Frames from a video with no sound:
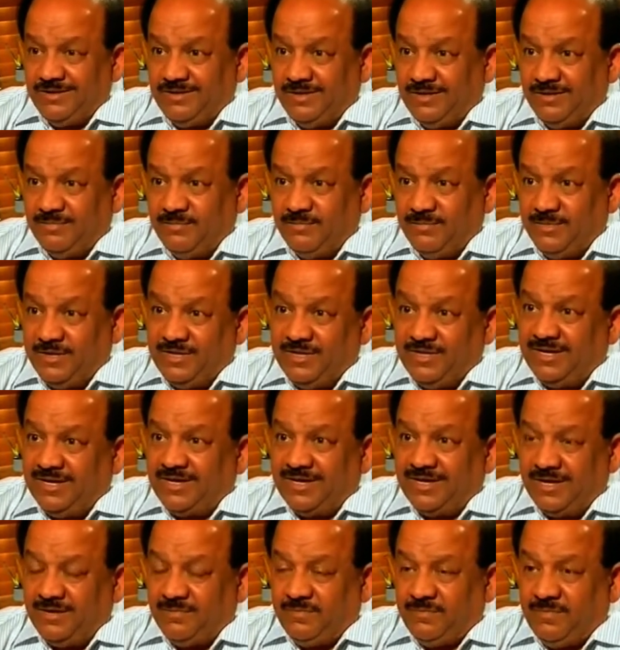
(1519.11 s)
the
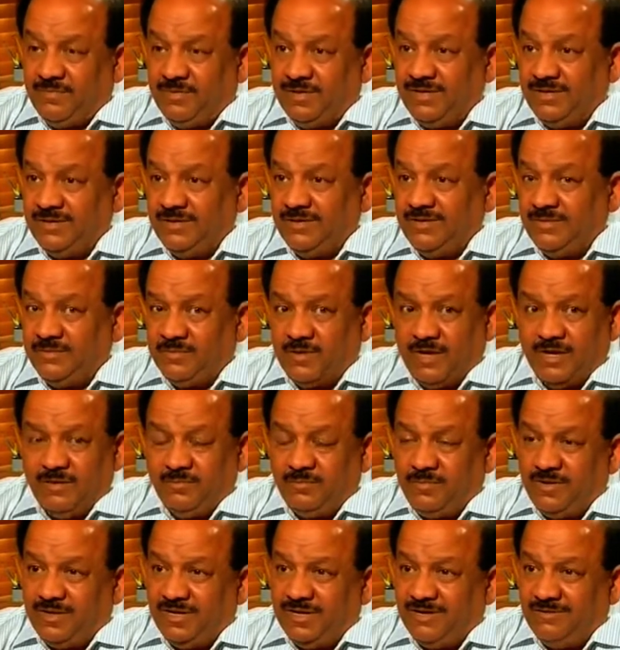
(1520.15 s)
media can be
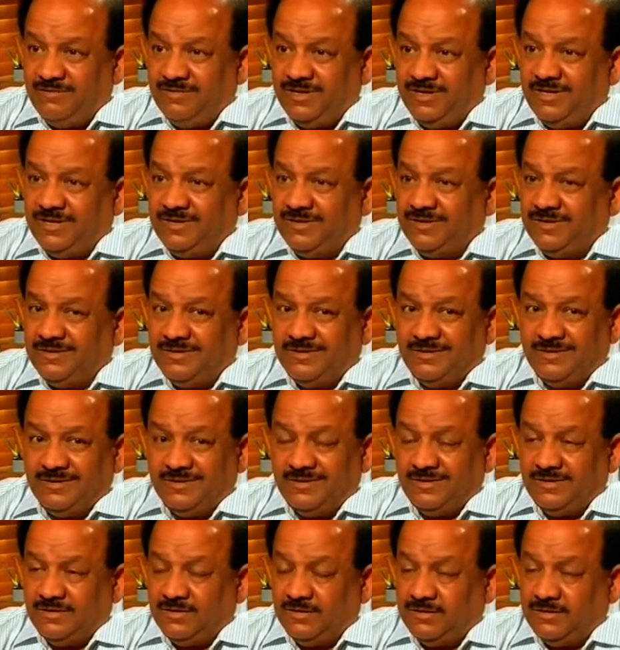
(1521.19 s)
can play a very uh,